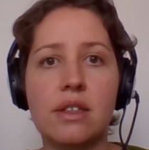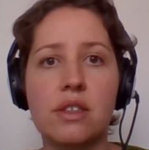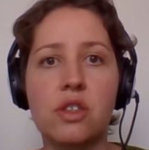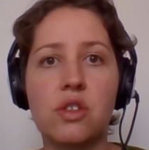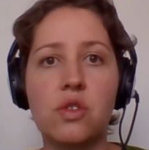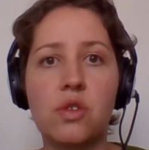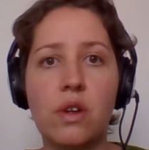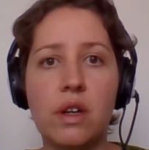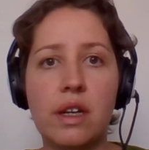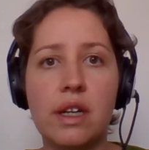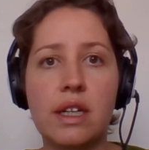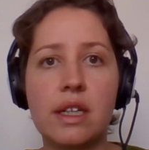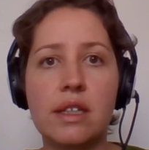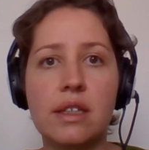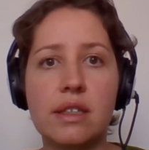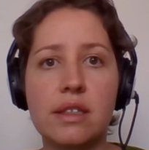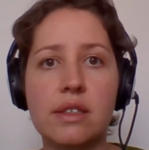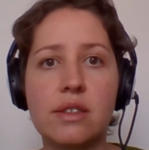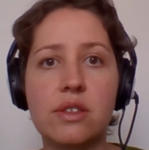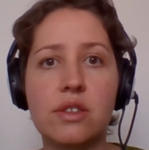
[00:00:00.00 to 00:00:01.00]
to try
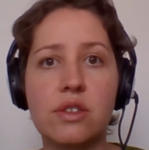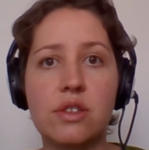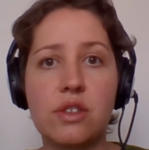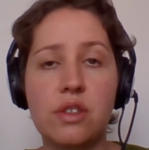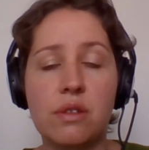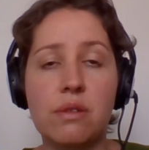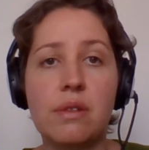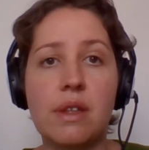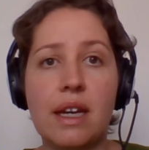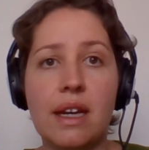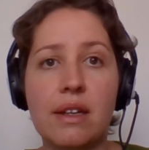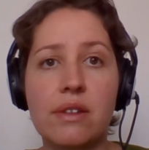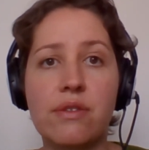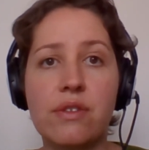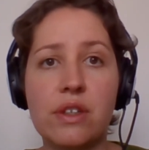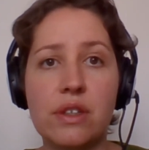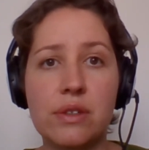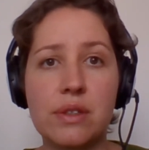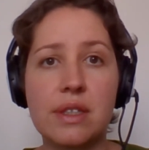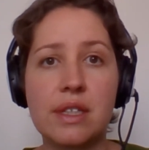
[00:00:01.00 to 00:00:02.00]
and do that
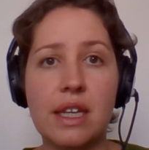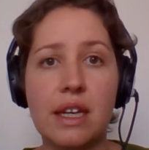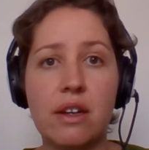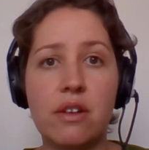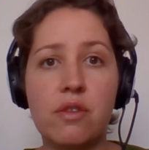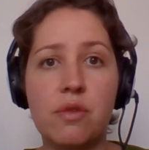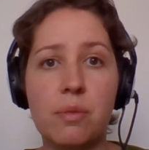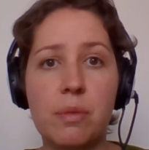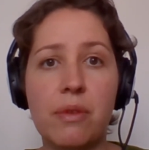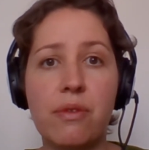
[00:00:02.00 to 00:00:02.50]
for yourself